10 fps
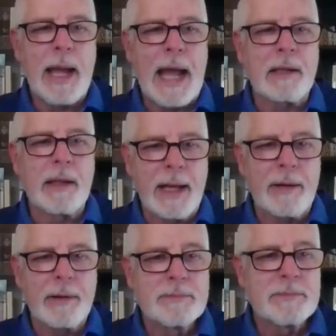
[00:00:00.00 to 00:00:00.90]
be back
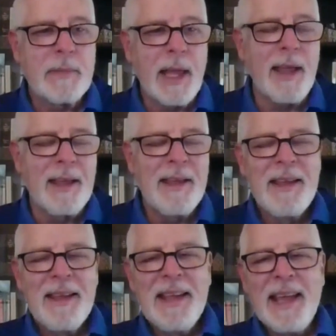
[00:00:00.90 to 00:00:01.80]
later.
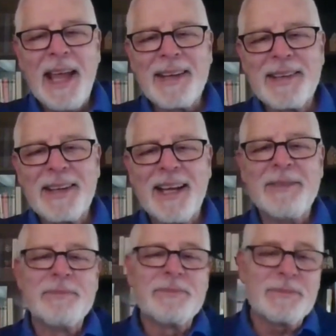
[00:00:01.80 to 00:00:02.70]
And
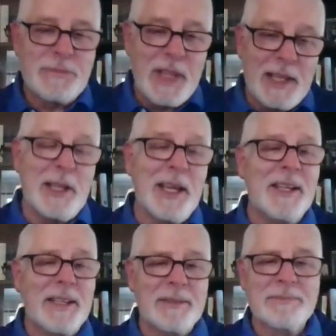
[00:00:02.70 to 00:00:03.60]
they
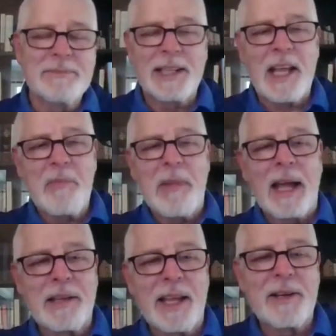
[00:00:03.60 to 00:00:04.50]
did, and they came
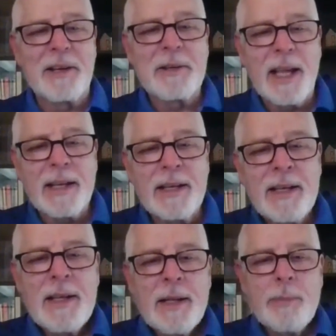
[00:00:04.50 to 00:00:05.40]
back later.
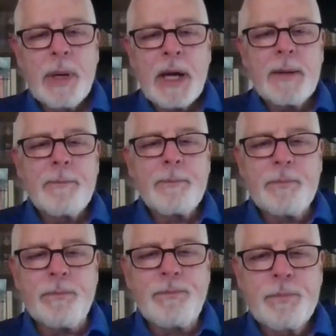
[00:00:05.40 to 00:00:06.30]
But
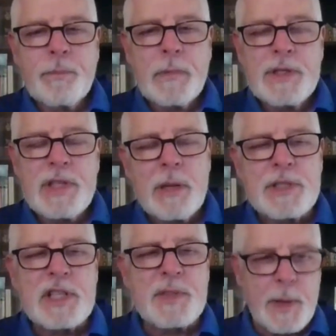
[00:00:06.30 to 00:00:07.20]
you see, it
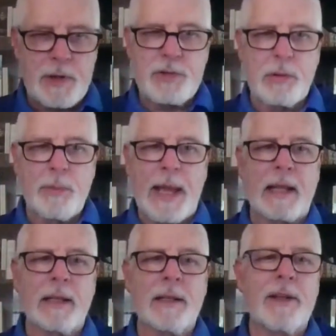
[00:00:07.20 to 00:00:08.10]
was a spiritual
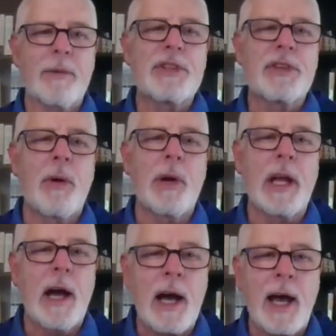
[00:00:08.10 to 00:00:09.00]
battle that was
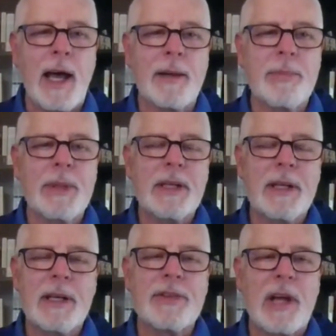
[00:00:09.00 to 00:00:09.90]
going on
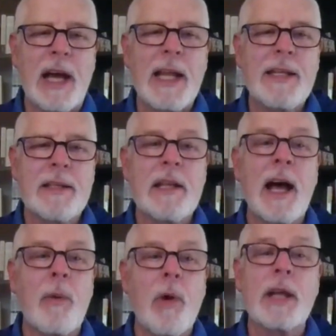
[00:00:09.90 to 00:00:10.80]
because I did
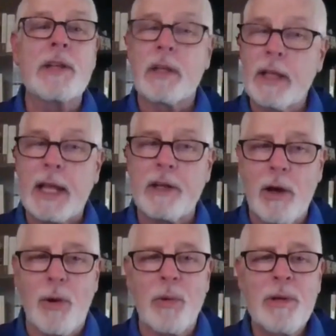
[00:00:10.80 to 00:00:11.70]
not want to let
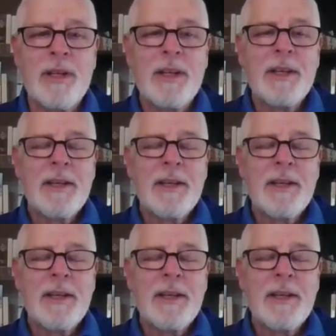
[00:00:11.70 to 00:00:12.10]
go